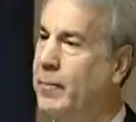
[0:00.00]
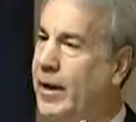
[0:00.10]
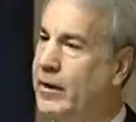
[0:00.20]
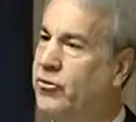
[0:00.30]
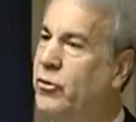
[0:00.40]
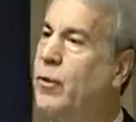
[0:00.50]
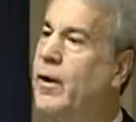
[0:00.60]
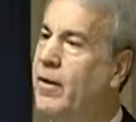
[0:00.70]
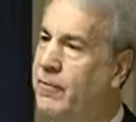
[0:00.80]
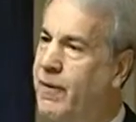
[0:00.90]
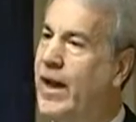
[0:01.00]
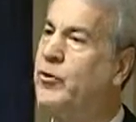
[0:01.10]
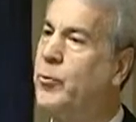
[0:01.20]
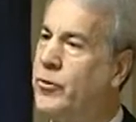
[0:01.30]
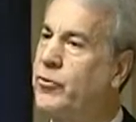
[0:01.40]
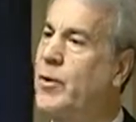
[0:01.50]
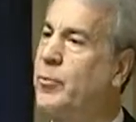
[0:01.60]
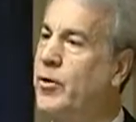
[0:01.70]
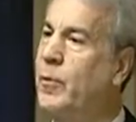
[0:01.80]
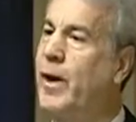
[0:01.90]
make a short factual
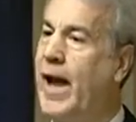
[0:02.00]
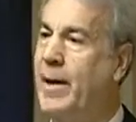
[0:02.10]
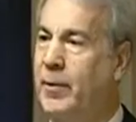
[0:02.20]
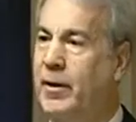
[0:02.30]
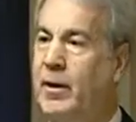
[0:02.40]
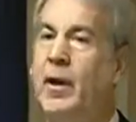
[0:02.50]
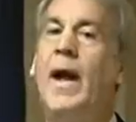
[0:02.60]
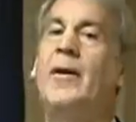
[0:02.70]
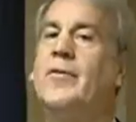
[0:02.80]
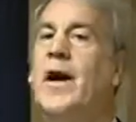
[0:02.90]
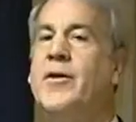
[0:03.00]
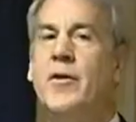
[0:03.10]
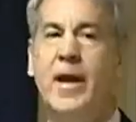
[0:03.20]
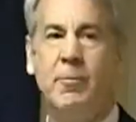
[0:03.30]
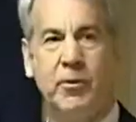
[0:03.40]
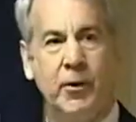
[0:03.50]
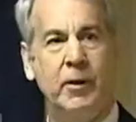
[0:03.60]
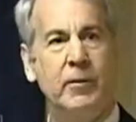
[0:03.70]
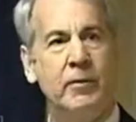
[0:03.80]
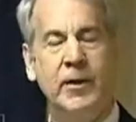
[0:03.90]
description of what happened and sign your name to it.
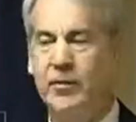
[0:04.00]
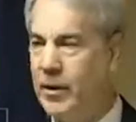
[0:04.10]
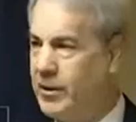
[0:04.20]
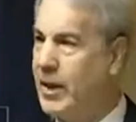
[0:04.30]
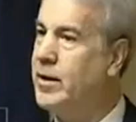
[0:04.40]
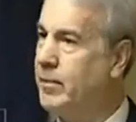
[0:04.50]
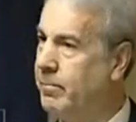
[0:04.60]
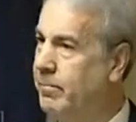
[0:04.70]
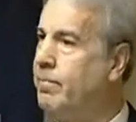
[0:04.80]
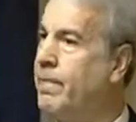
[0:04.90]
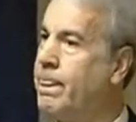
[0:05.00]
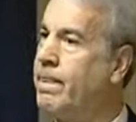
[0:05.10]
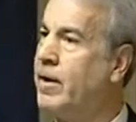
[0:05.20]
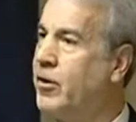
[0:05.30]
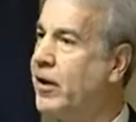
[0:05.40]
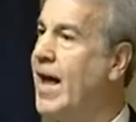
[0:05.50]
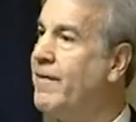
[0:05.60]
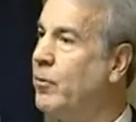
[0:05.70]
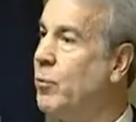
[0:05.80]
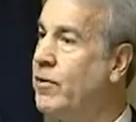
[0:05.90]
It's an addendum, and you're going to have
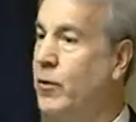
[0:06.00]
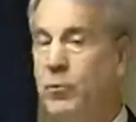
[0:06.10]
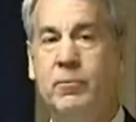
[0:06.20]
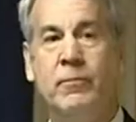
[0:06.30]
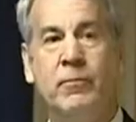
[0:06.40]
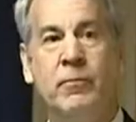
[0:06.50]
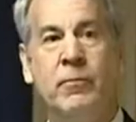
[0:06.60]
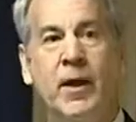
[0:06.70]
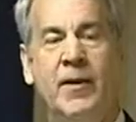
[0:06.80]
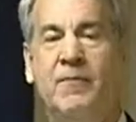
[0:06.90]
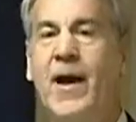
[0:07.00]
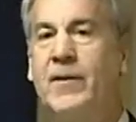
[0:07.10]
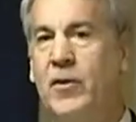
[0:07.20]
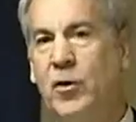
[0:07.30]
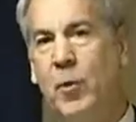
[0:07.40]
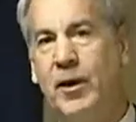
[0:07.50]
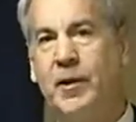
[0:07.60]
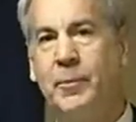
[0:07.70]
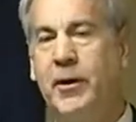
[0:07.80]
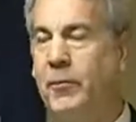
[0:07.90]
it with you. And the fact that you're willing to
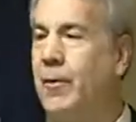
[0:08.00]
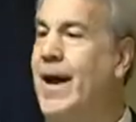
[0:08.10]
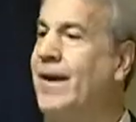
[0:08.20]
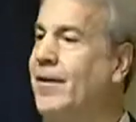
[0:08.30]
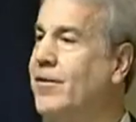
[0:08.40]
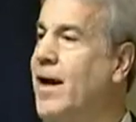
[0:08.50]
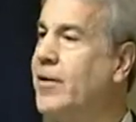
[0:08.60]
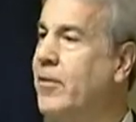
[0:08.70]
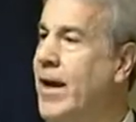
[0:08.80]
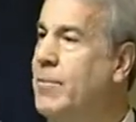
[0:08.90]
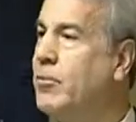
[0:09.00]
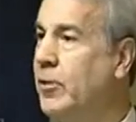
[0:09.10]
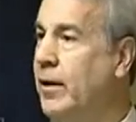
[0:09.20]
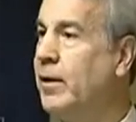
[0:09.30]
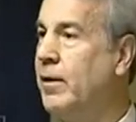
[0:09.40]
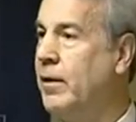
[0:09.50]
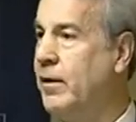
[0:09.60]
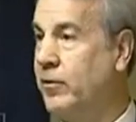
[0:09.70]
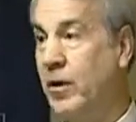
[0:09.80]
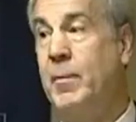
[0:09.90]
put it in writing and sign your name to it is
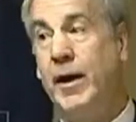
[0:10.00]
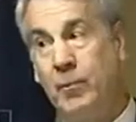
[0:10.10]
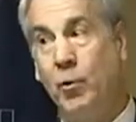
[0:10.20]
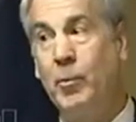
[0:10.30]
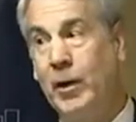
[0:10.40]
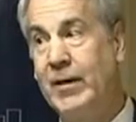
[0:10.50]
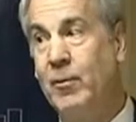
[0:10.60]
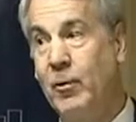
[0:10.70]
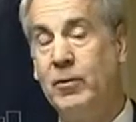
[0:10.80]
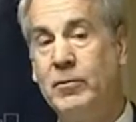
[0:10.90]
going to make it more believable.